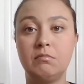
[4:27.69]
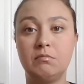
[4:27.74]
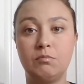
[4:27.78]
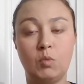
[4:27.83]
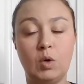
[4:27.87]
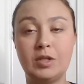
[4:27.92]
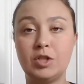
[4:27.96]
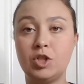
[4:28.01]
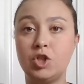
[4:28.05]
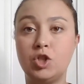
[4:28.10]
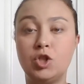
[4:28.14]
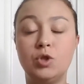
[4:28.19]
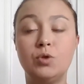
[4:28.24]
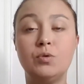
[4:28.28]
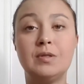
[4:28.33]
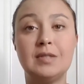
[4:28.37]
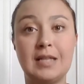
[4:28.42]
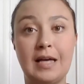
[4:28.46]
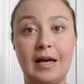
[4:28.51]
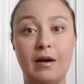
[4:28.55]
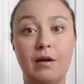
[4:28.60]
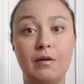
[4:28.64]
one to two
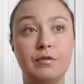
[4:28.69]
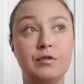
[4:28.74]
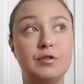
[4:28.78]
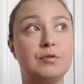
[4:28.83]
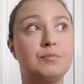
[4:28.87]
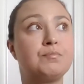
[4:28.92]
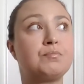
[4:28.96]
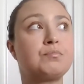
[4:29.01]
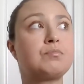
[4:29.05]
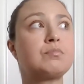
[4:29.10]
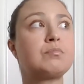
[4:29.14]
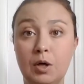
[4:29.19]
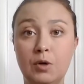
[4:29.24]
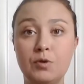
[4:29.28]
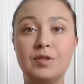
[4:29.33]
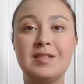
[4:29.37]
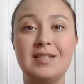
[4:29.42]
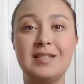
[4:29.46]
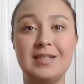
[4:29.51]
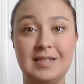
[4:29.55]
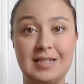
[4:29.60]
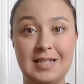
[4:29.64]
sales
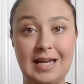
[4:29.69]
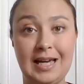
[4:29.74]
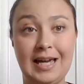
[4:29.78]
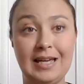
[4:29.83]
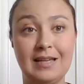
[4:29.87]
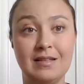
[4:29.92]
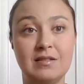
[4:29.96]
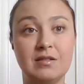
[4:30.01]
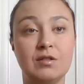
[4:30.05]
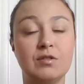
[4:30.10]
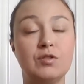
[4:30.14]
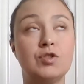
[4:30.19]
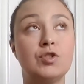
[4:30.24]
most days.